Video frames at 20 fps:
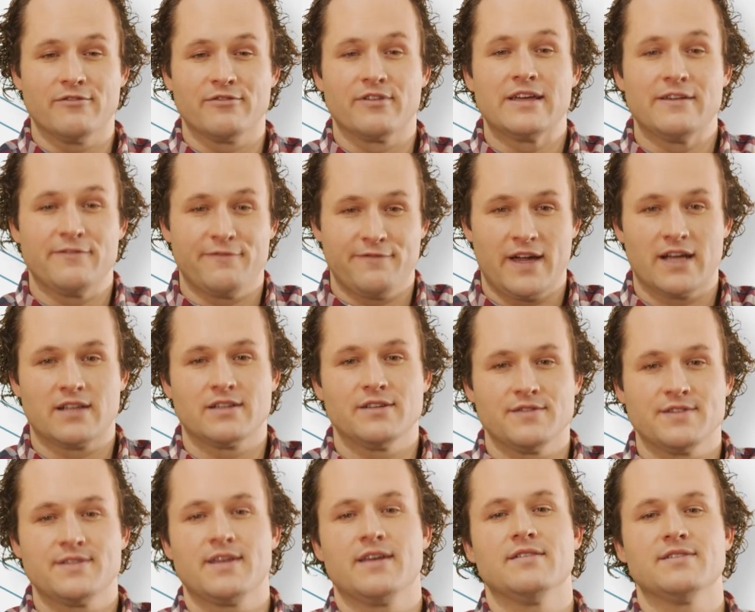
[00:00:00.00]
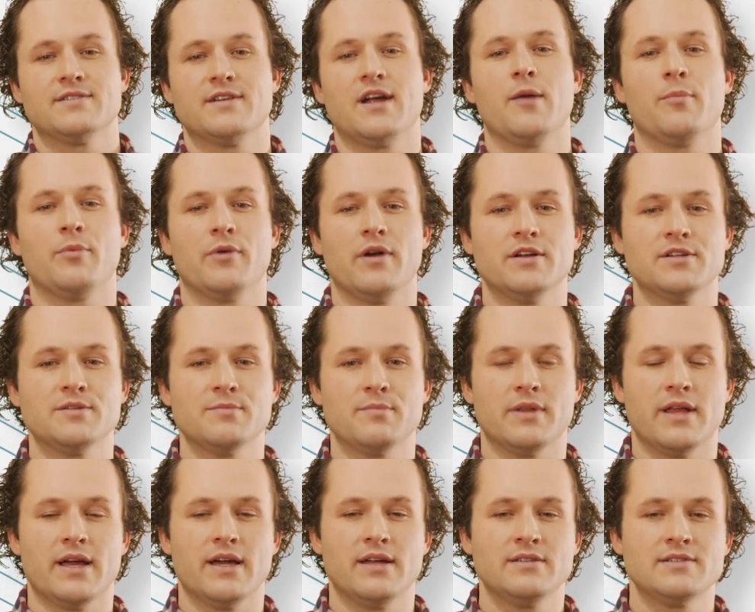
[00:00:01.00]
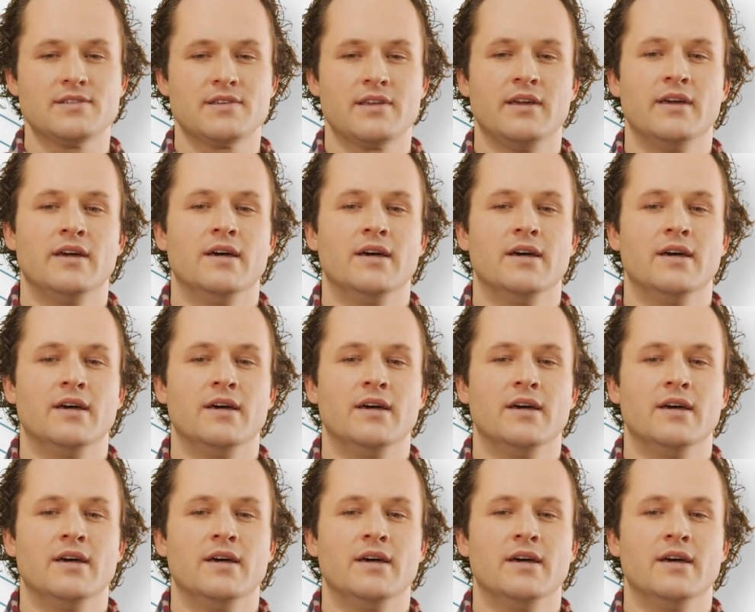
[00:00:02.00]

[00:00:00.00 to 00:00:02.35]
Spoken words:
effective sales and operation plans,